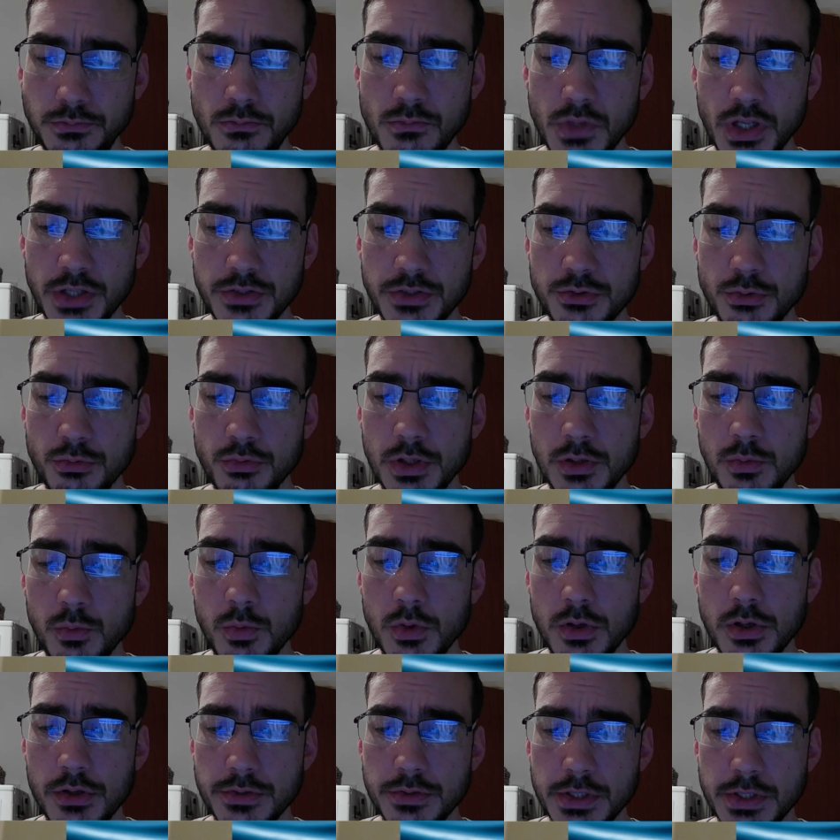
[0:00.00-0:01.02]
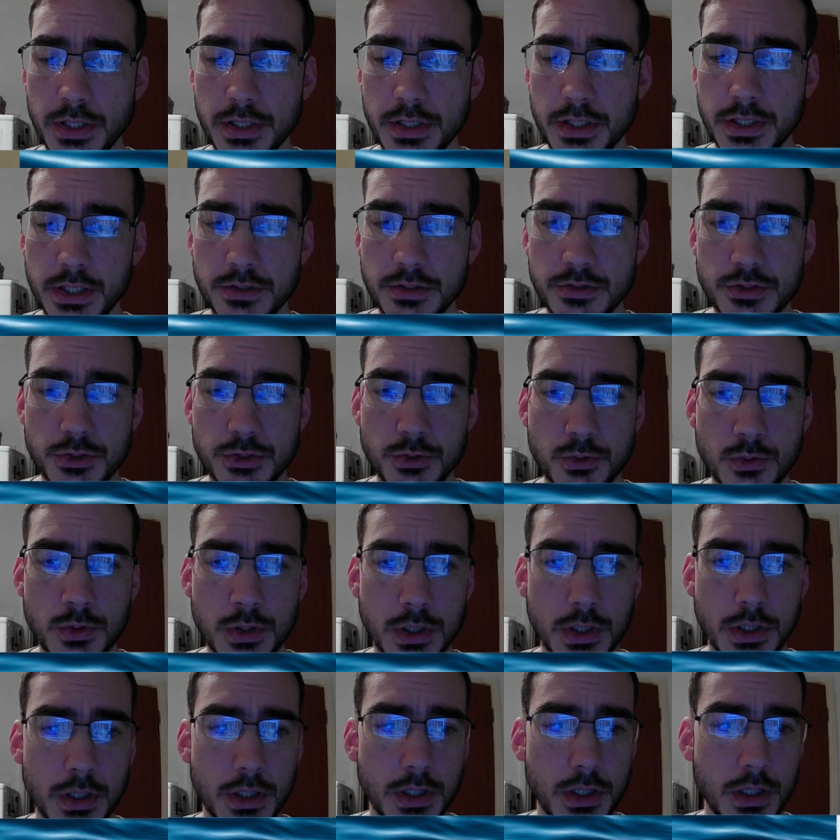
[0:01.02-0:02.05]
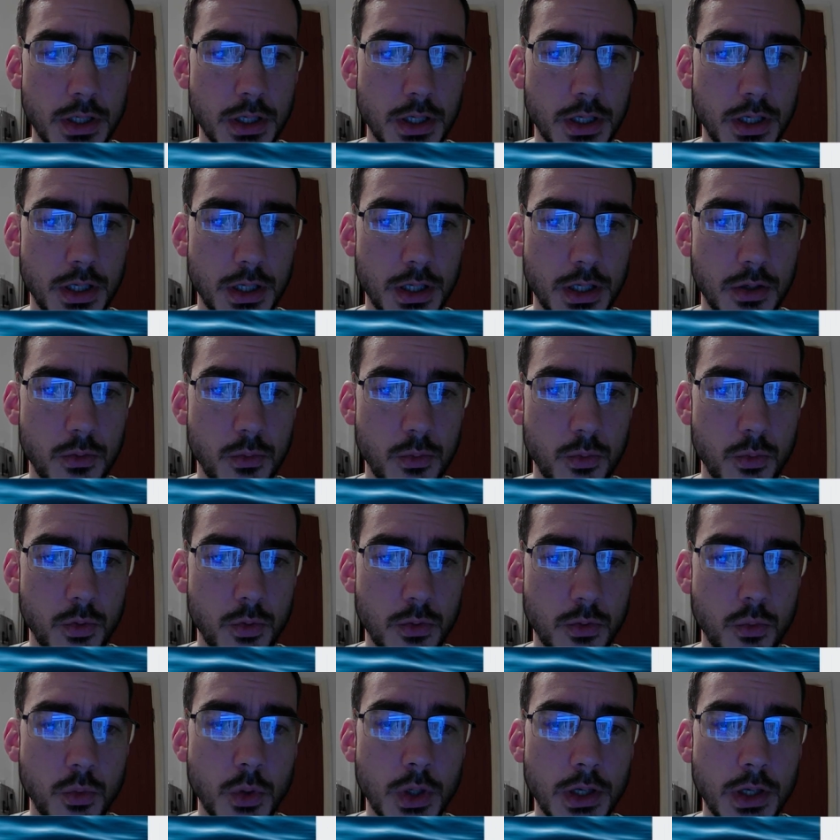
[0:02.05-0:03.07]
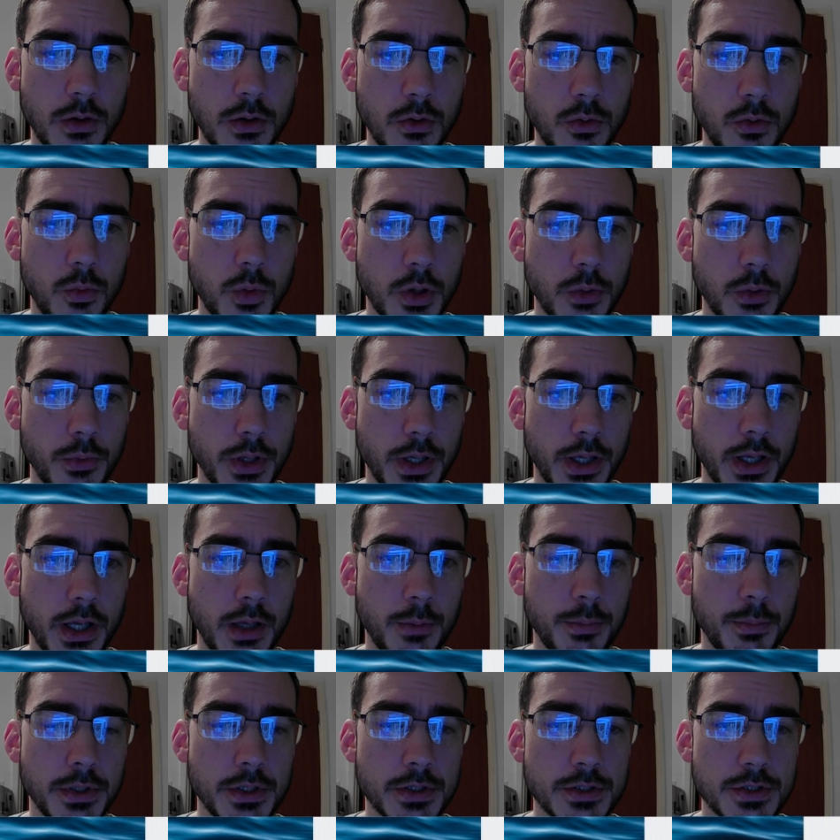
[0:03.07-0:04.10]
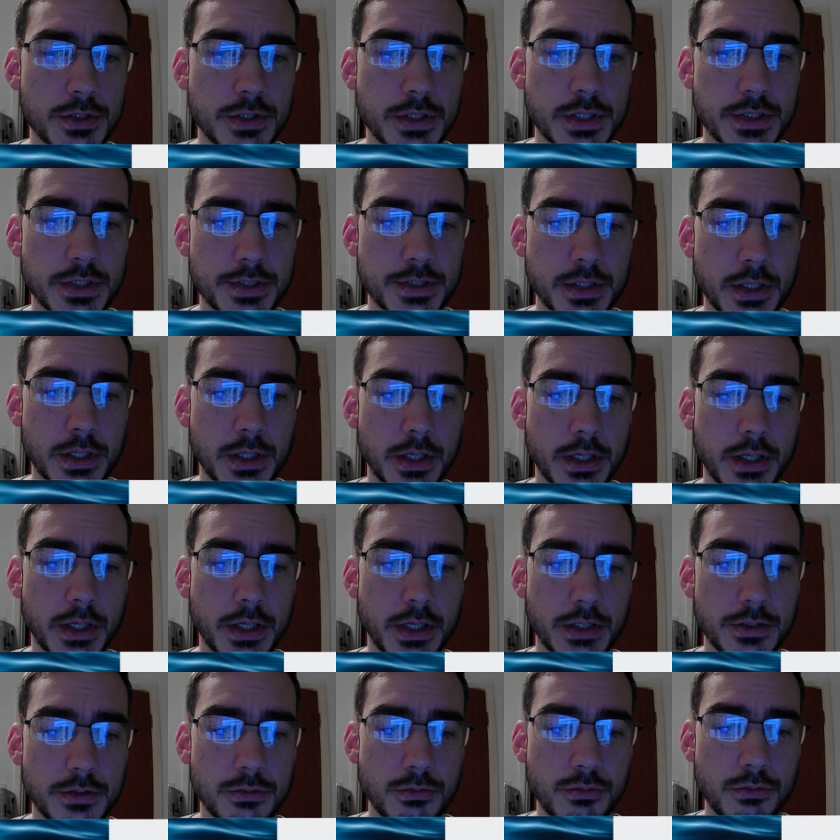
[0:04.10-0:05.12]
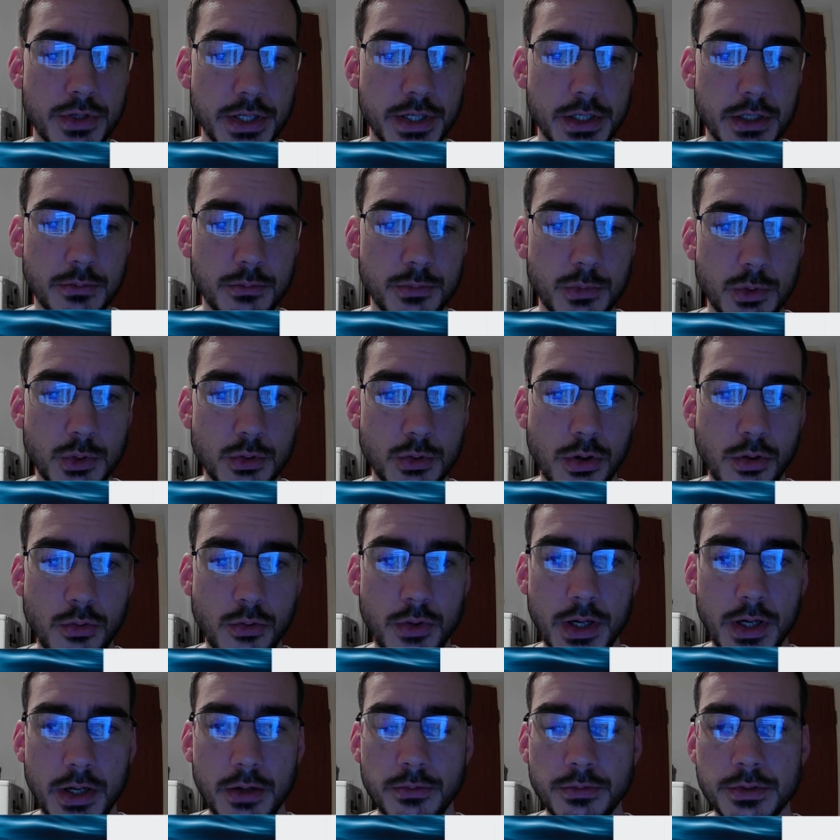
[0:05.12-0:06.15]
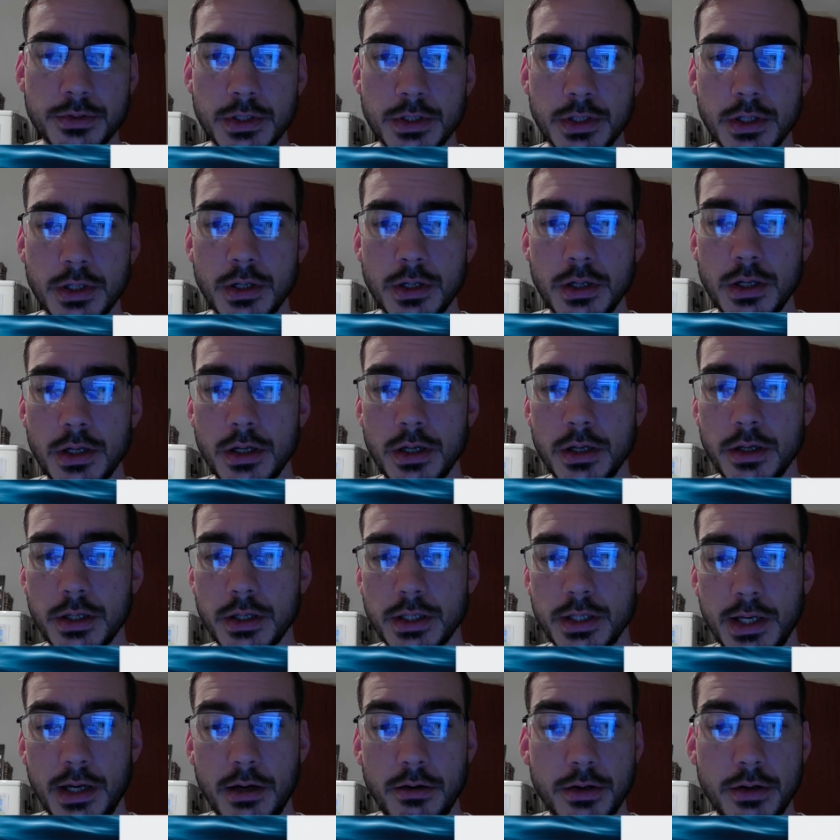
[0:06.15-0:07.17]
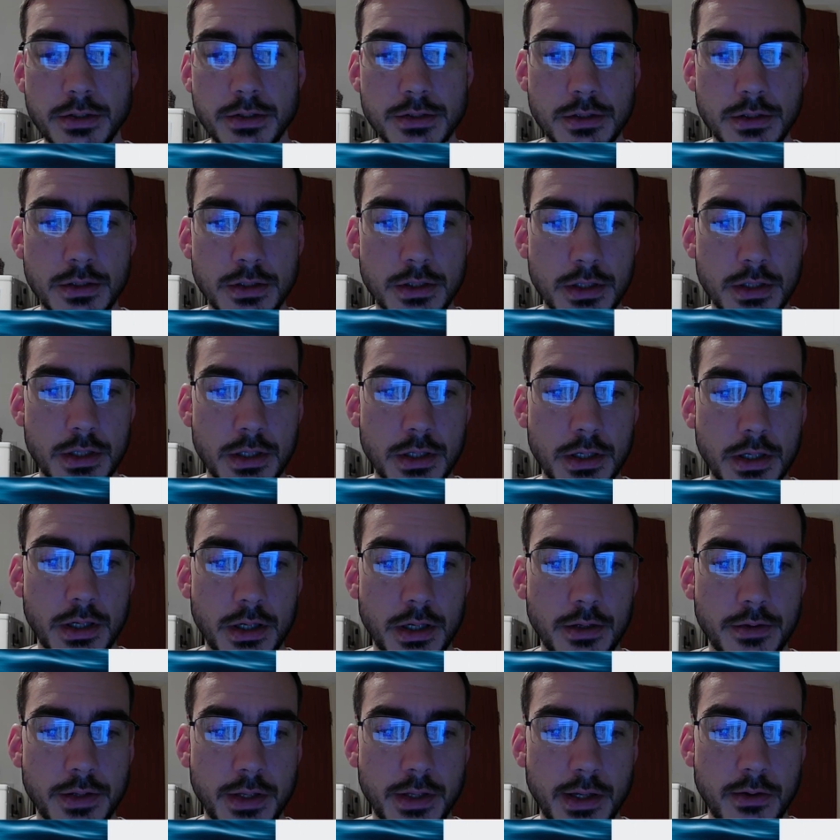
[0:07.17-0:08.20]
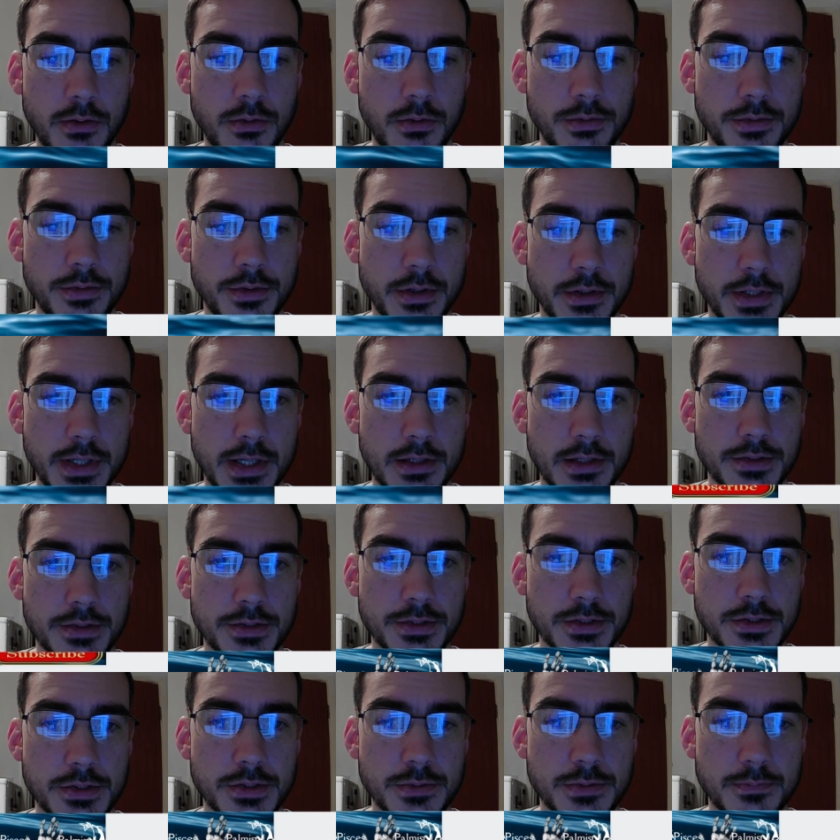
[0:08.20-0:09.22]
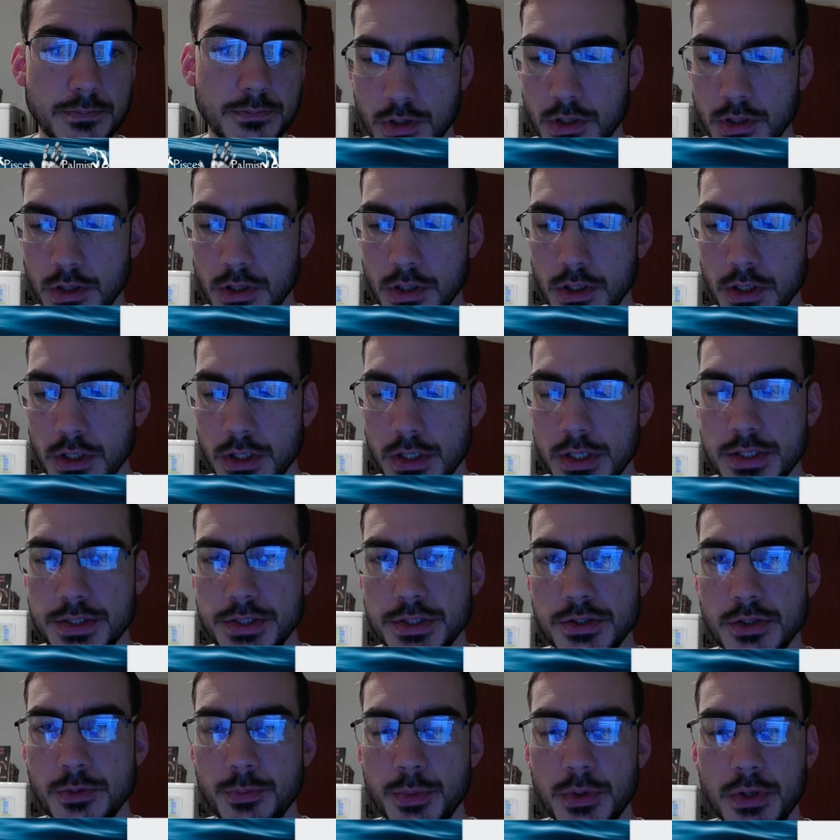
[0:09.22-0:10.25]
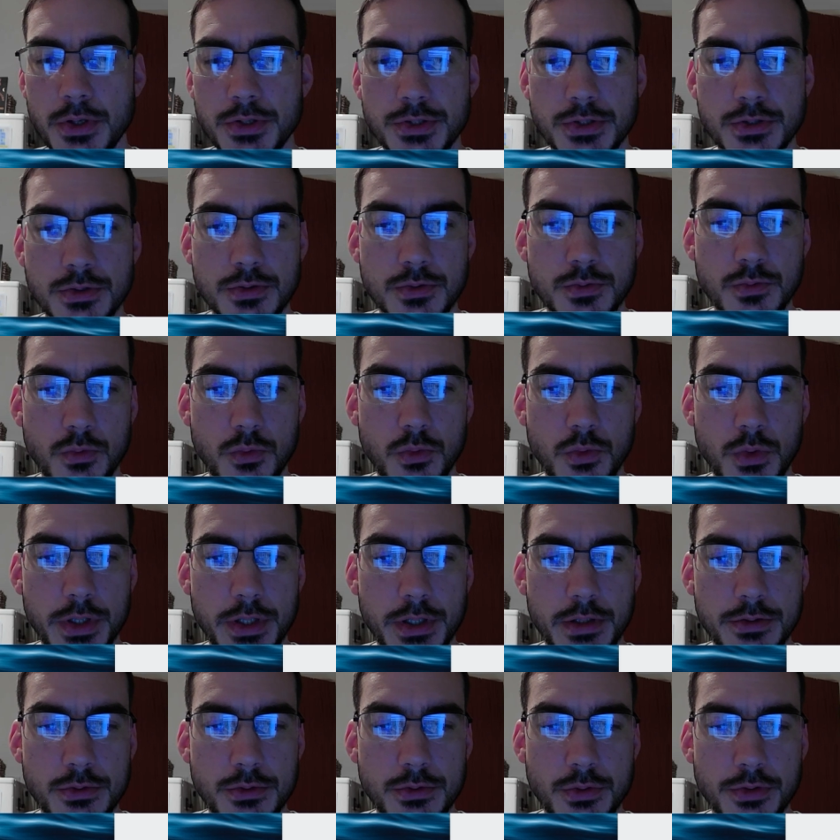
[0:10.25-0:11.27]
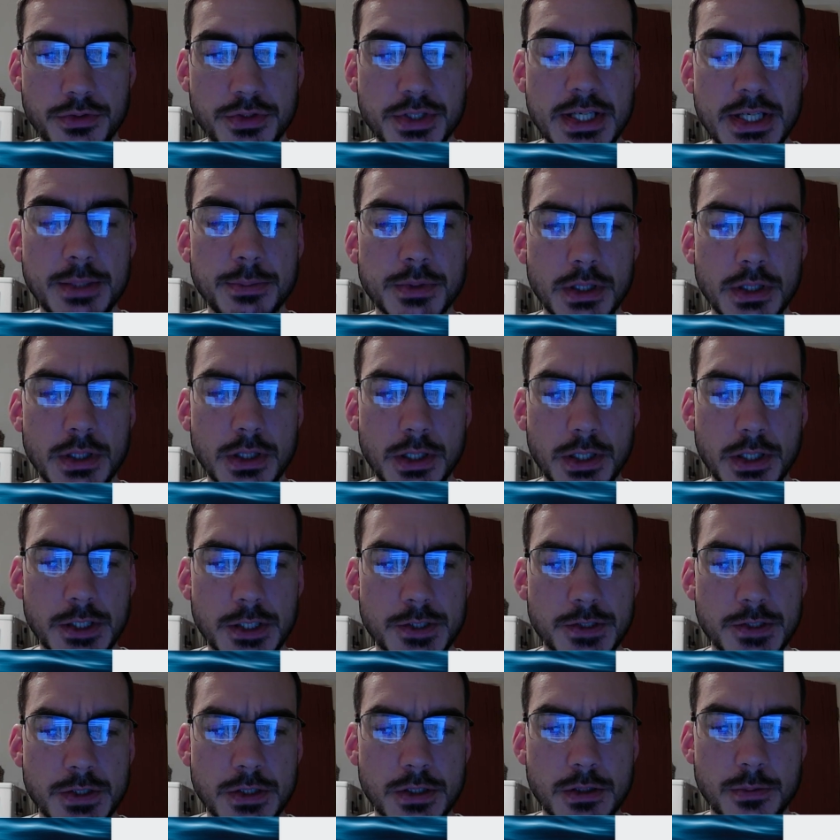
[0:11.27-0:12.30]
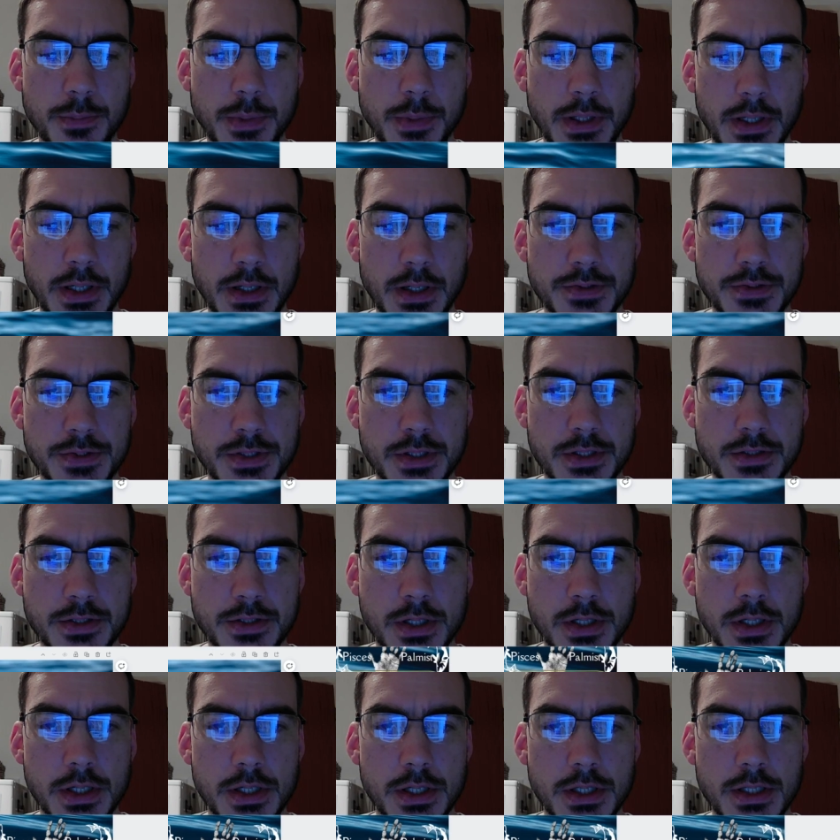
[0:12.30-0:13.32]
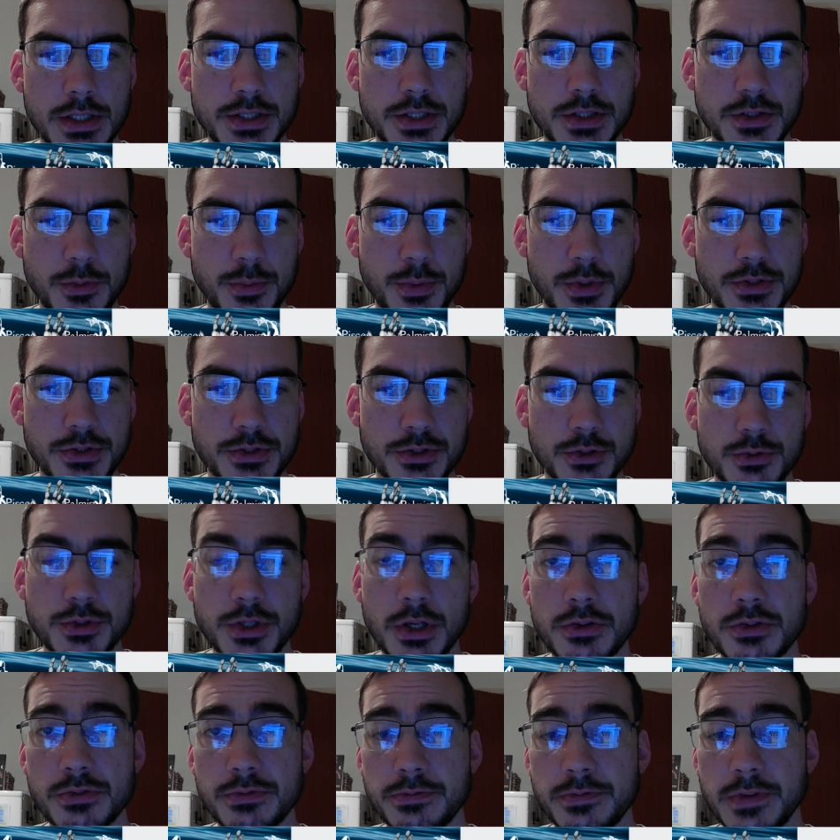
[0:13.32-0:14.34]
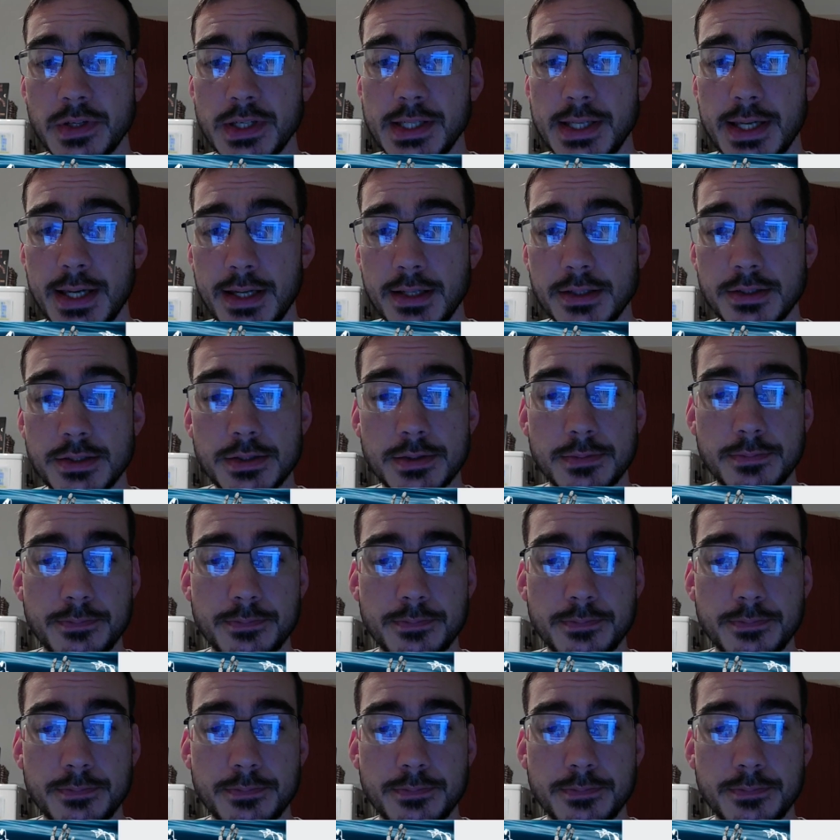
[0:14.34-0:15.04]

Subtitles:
it's not really worth getting into what will or won't happen. This is a reading more around character and health analysis. This is a person with sort of deep ties to the past. This is a person who doesn't forget.